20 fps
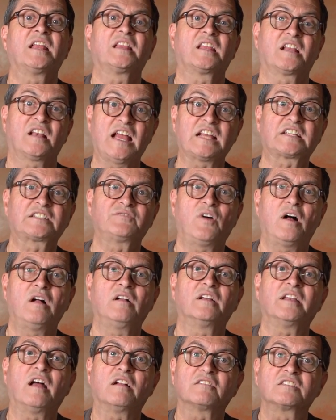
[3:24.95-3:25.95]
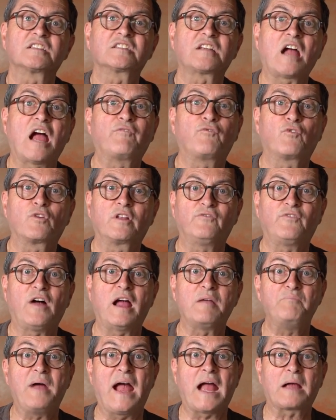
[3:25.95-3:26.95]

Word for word: And then last of all, an Alta Sky 45